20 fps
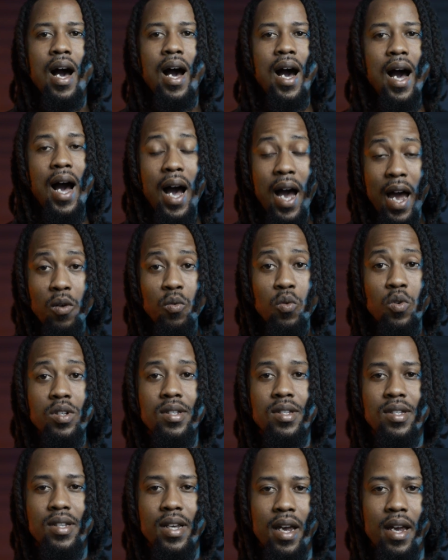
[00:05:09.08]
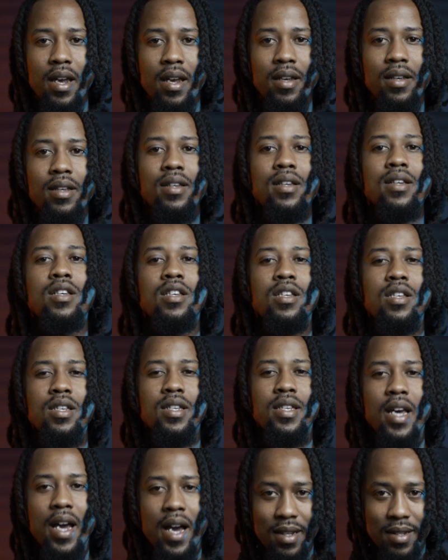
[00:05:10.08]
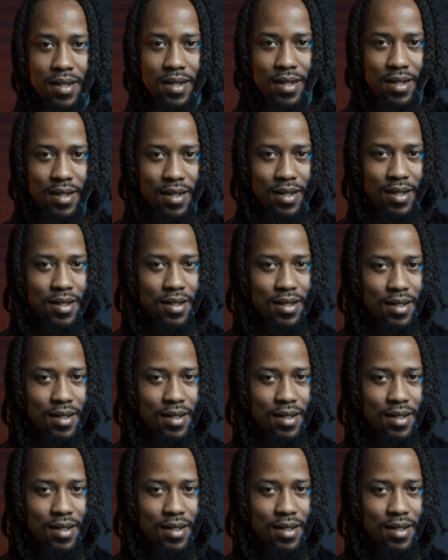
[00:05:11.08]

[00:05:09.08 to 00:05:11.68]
I would say yes.